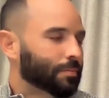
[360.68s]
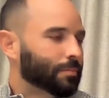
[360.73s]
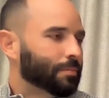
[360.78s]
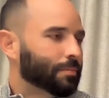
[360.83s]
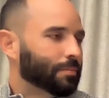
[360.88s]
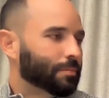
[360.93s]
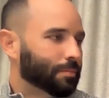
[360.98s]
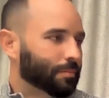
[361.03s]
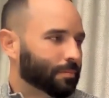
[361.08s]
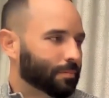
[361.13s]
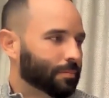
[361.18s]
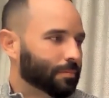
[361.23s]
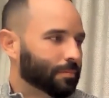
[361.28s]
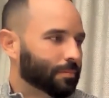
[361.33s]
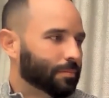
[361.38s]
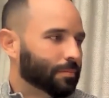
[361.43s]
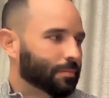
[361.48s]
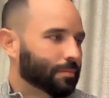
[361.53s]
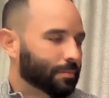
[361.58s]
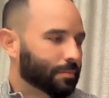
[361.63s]

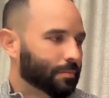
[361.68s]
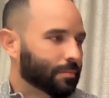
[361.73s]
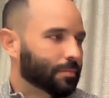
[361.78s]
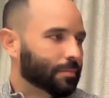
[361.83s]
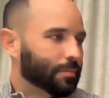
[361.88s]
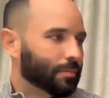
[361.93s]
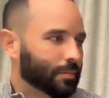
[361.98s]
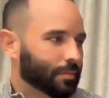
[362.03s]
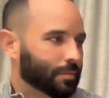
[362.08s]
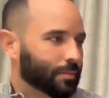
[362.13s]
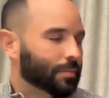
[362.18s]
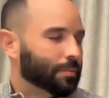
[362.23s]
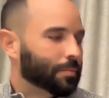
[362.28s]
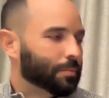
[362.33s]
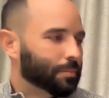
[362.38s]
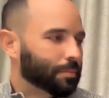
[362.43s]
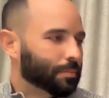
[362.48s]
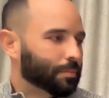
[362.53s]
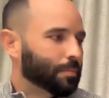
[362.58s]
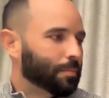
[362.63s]

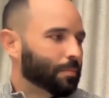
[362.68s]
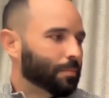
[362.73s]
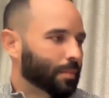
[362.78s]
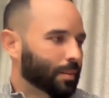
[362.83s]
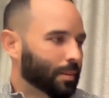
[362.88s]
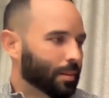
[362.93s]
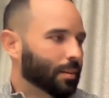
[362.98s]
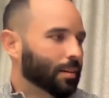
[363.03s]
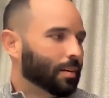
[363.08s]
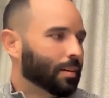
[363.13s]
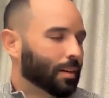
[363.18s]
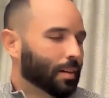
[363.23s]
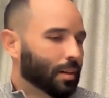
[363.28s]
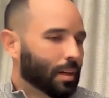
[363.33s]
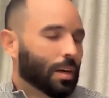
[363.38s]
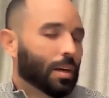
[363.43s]
[no speech]